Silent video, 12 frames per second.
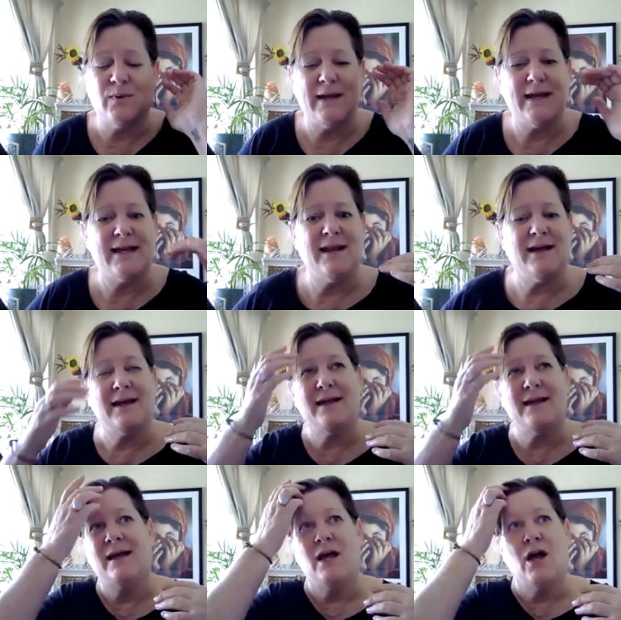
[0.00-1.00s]
Where can
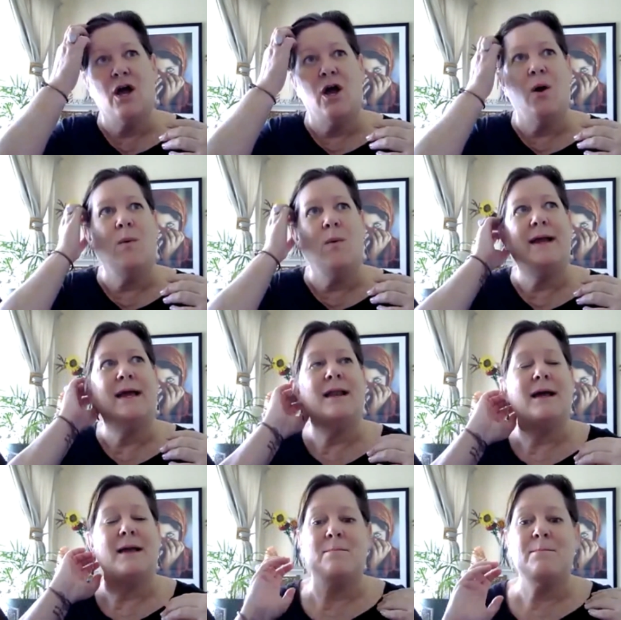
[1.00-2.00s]
I, where can
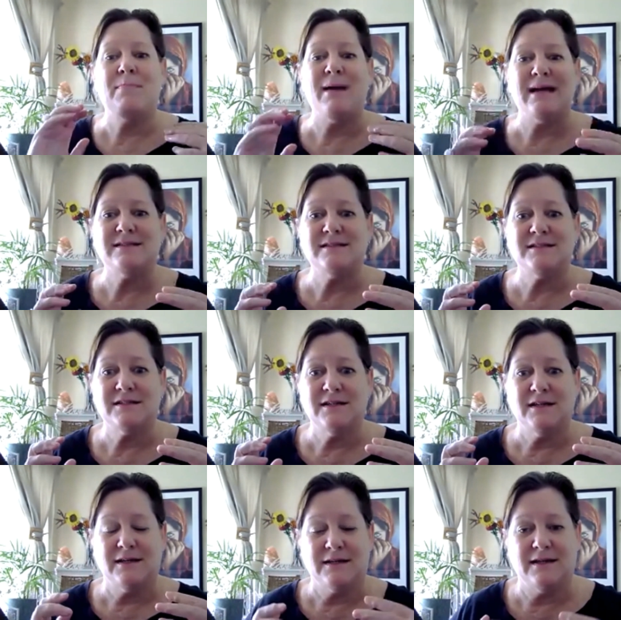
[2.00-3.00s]
I best
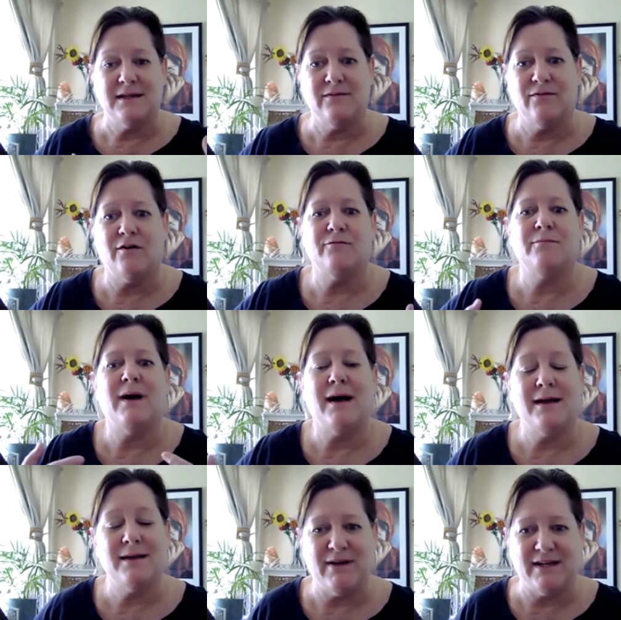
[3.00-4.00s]
give of
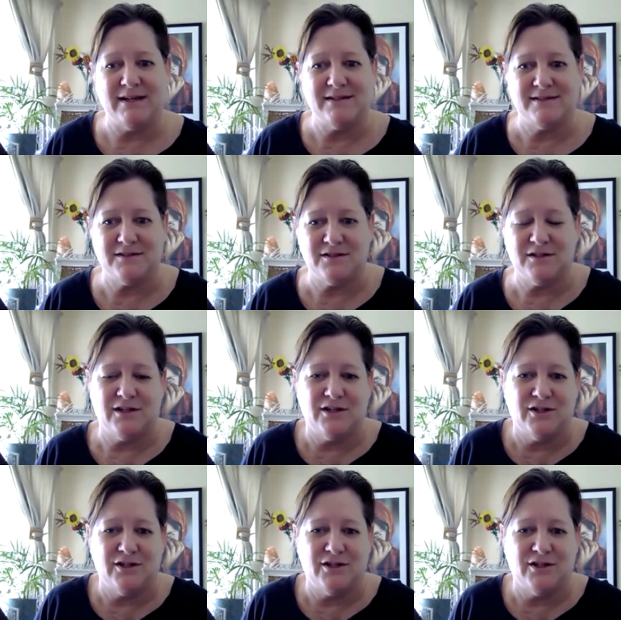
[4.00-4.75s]
my best